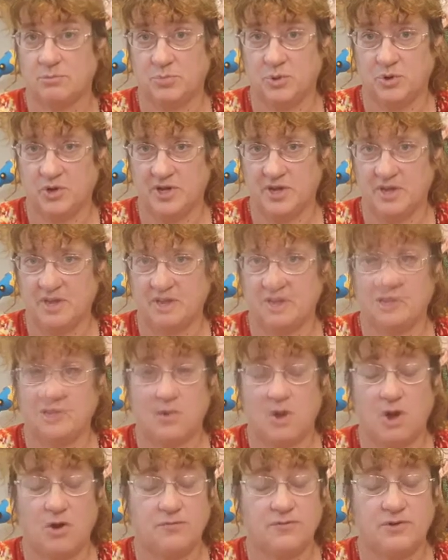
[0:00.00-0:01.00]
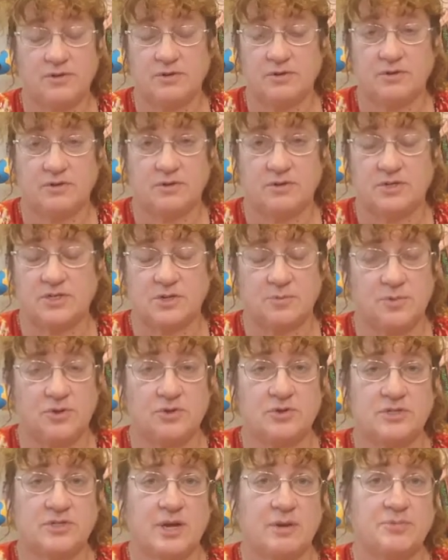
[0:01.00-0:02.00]
bullying, often
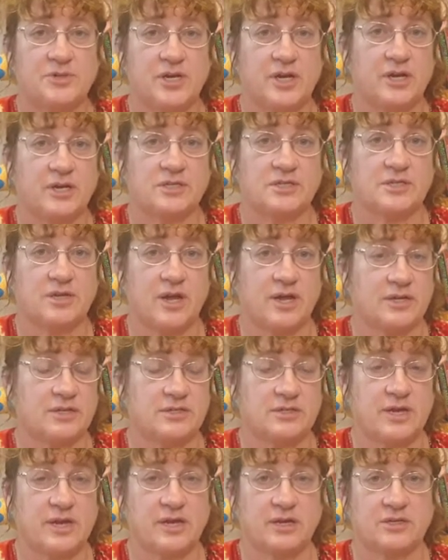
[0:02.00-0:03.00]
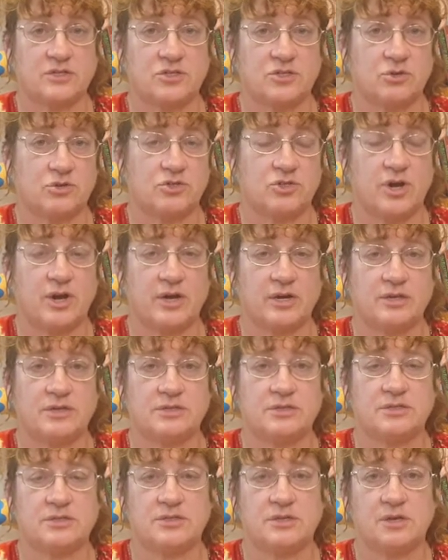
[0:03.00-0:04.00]
taboo subjects like sex or
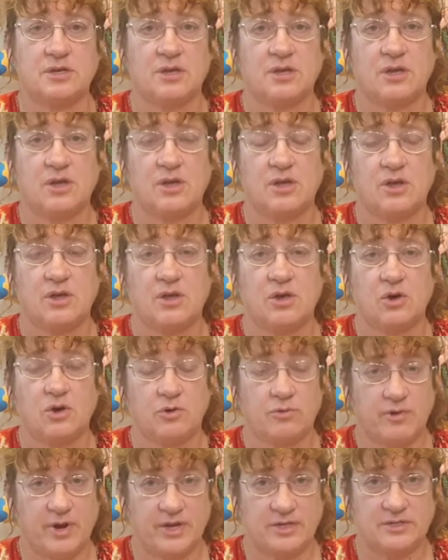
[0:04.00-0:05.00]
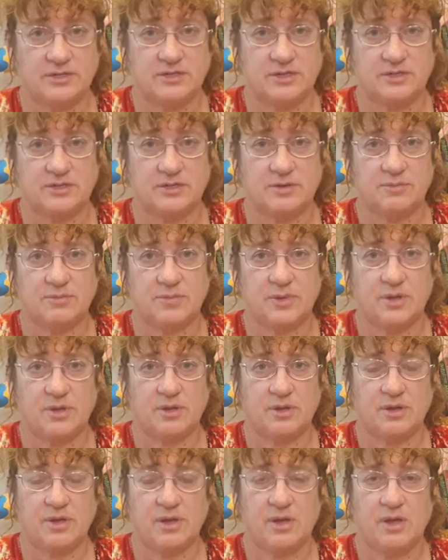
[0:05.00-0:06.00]
drugs or racism.
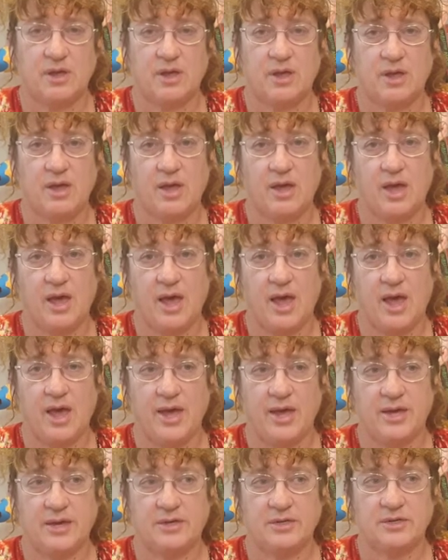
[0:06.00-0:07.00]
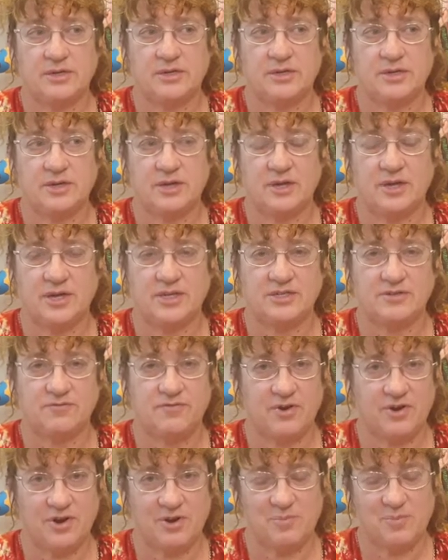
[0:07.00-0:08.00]
And it's
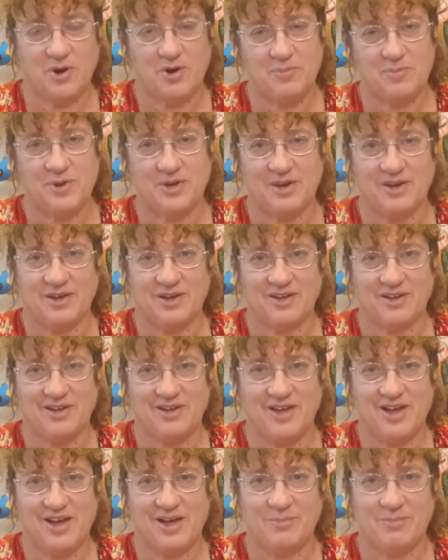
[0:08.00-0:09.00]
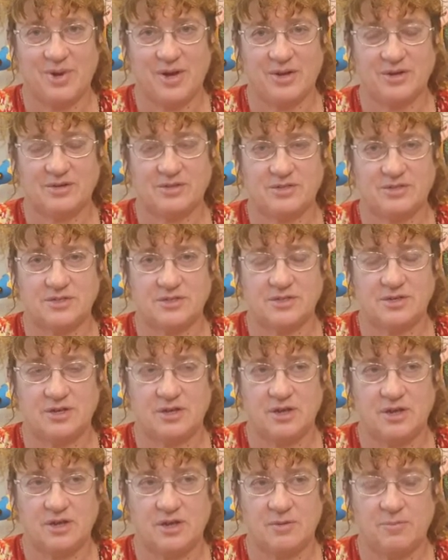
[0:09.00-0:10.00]
very popular amongst
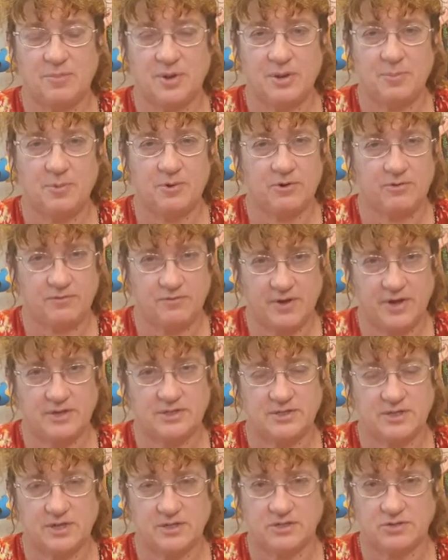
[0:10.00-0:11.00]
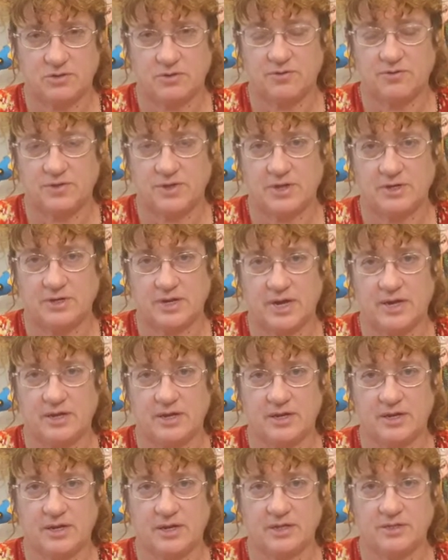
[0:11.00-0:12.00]
people who face that sort of thing
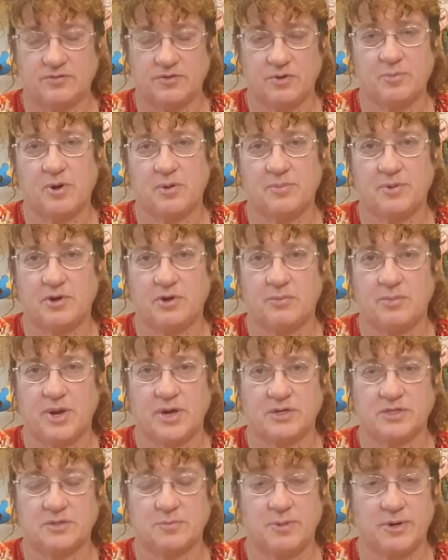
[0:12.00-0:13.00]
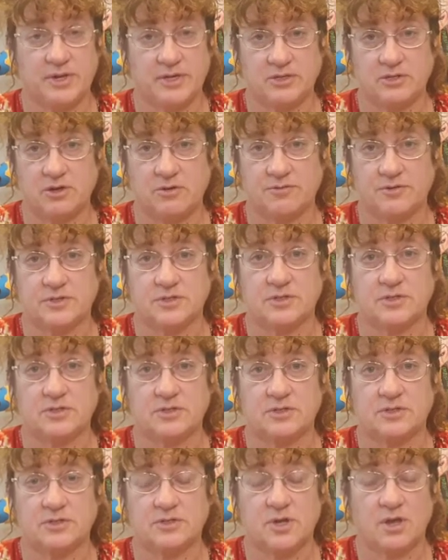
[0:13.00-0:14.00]
daily. It's very popular amongst police
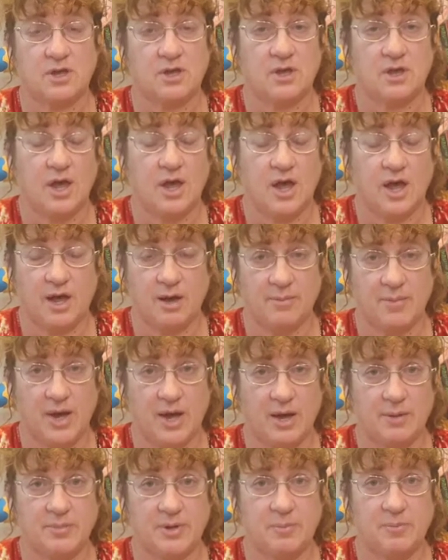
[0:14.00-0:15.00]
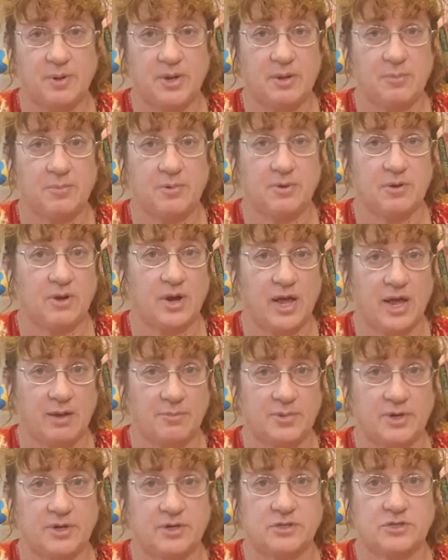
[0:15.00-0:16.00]
officers, um, army people,
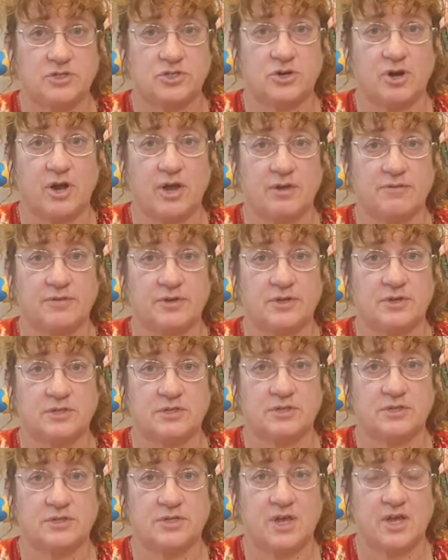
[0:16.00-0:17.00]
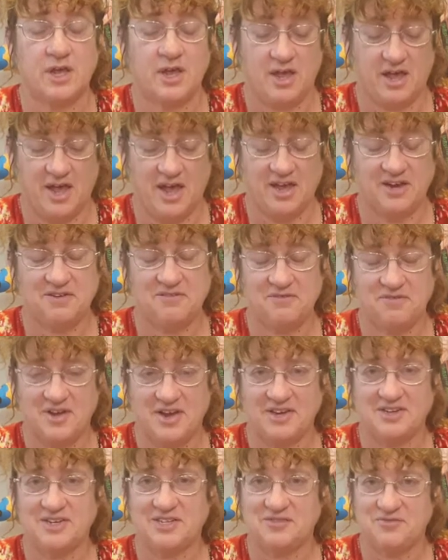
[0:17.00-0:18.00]
ambulance drivers, and in
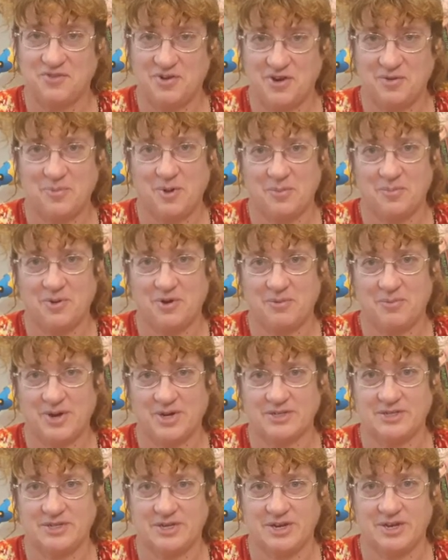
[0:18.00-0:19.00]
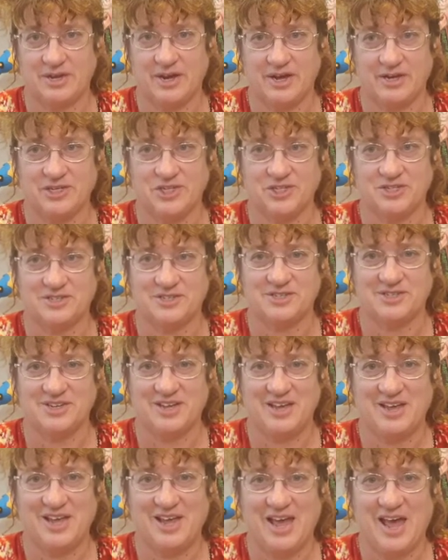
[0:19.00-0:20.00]
fact, it's very popular amongst teenagers.
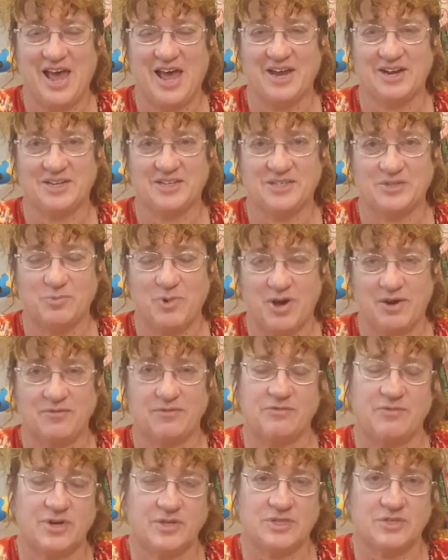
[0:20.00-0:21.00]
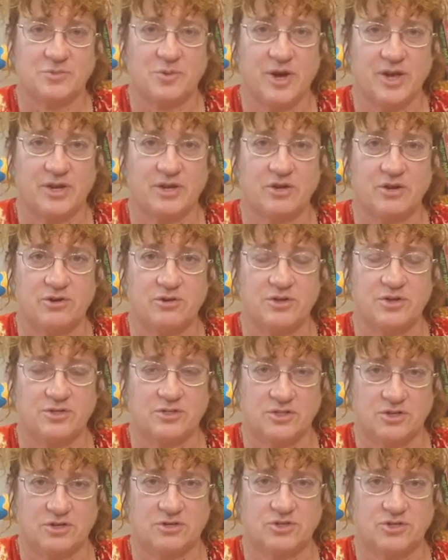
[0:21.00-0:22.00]
And it's one of the reasons why I included it
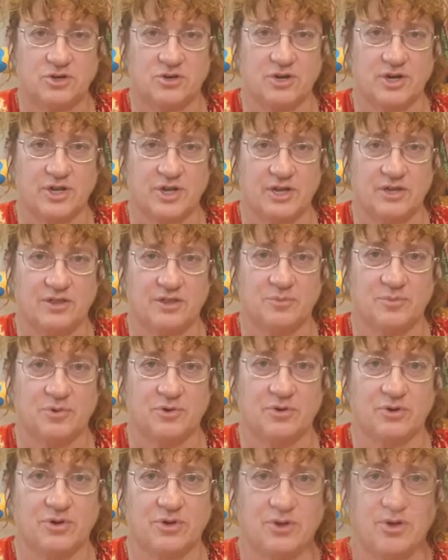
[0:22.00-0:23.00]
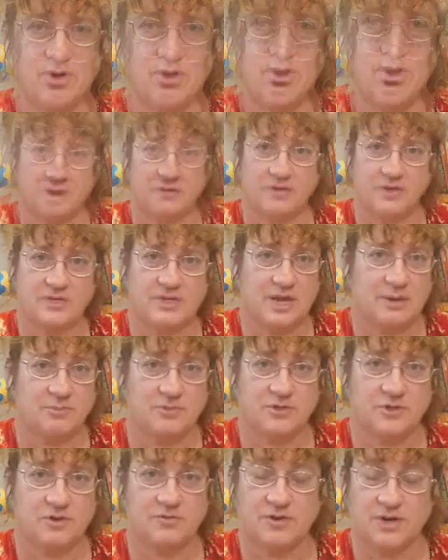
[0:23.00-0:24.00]
so strongly in the book. You've got a lot of
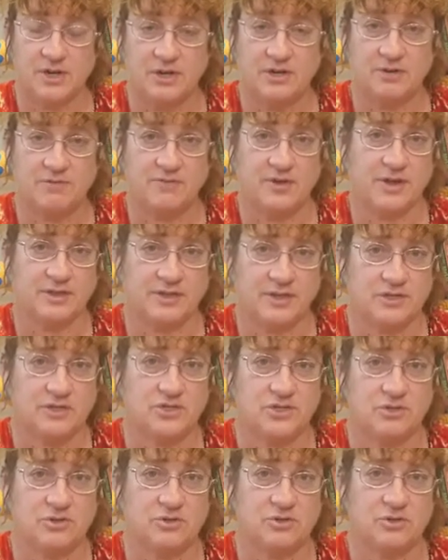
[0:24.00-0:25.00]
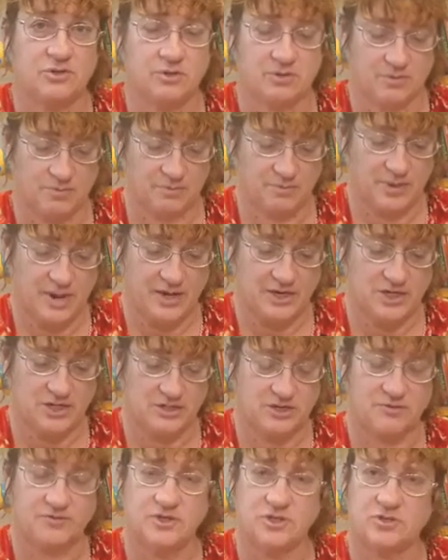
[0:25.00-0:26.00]
examples of it in, in fact, these two
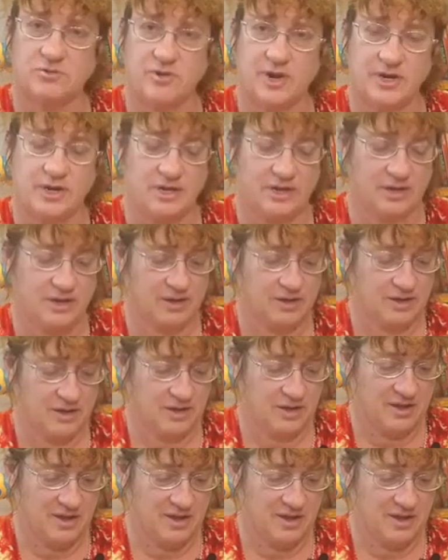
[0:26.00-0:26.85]
pages I've just read here.